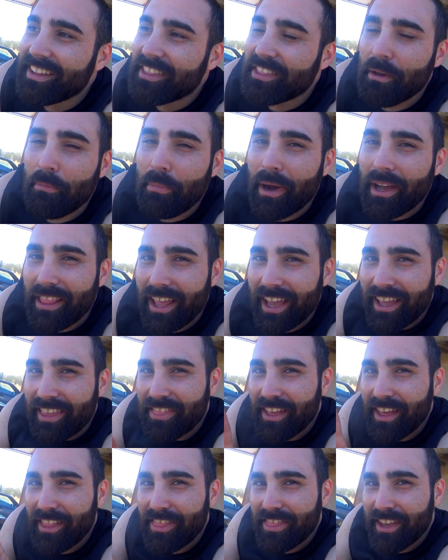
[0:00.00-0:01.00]
the like
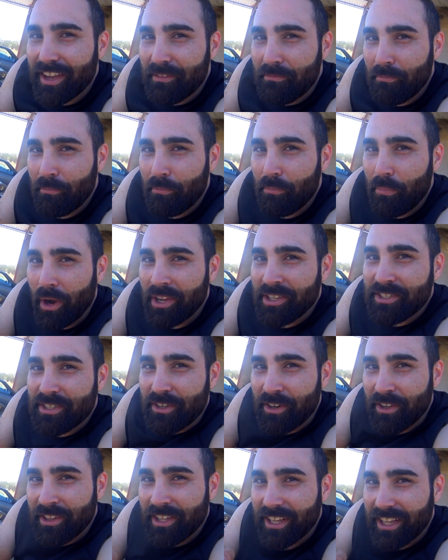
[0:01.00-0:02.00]
the the
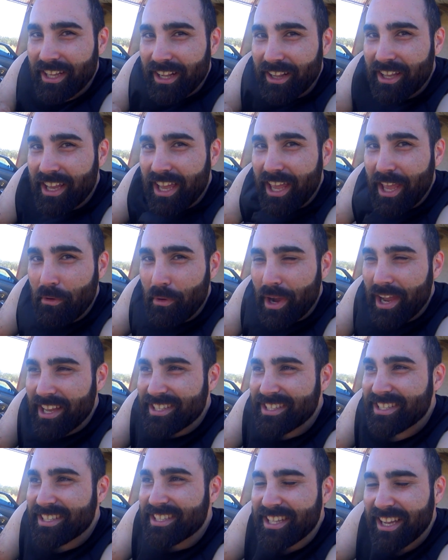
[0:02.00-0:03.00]
pointer on the little Keeway
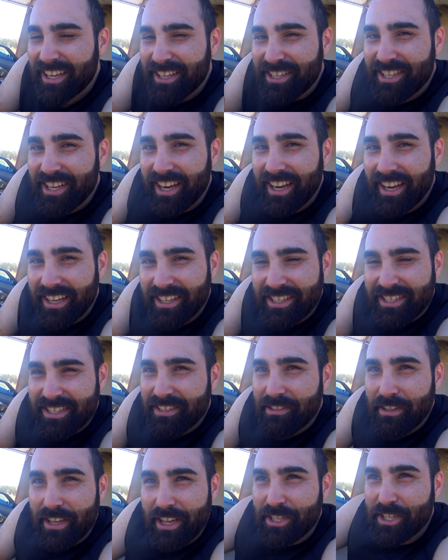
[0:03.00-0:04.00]
is touching it's
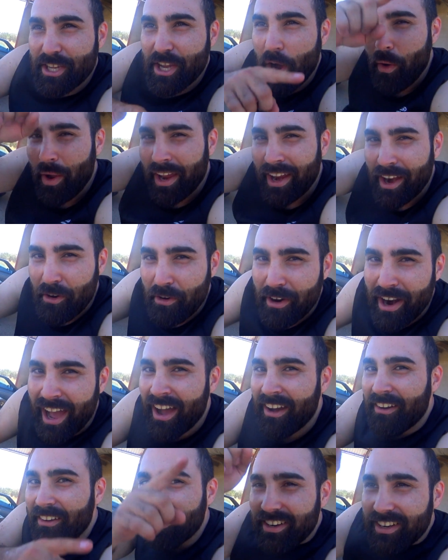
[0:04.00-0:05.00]
it's going
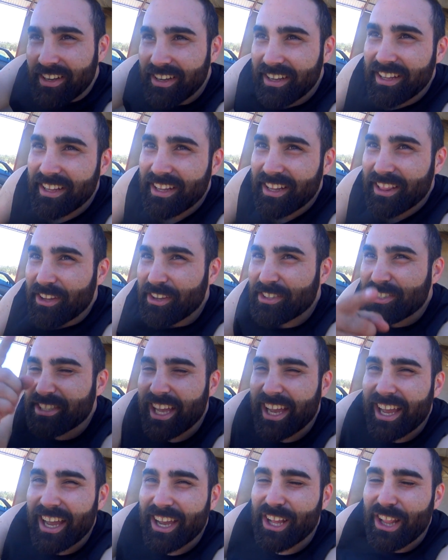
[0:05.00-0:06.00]
around looks
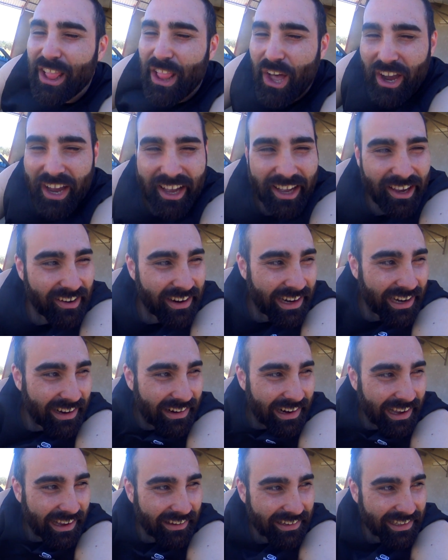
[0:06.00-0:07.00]
like a clock going
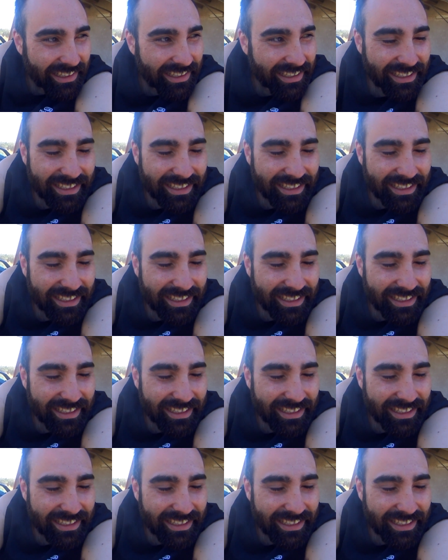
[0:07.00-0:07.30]
around